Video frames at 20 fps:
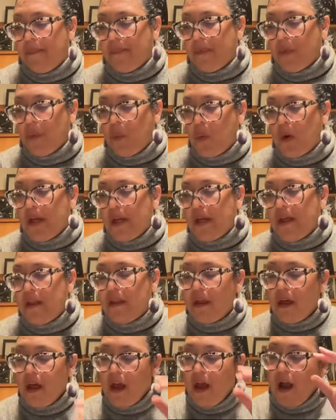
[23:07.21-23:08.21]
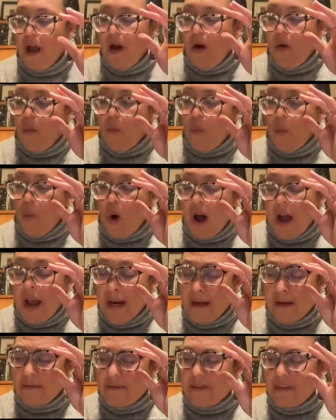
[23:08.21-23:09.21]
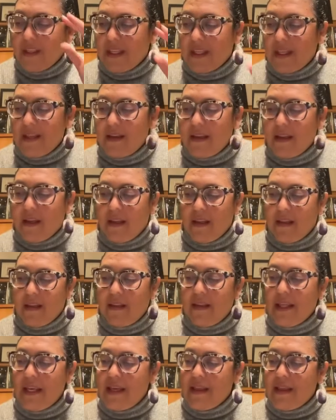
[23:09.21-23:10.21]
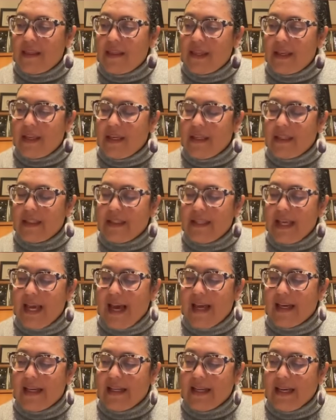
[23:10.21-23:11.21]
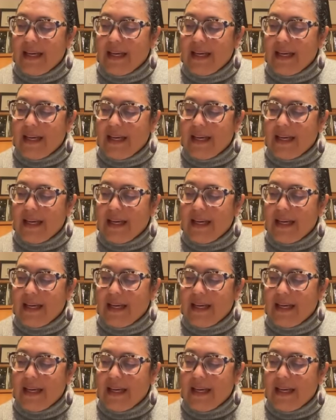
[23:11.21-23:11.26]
with one of the things that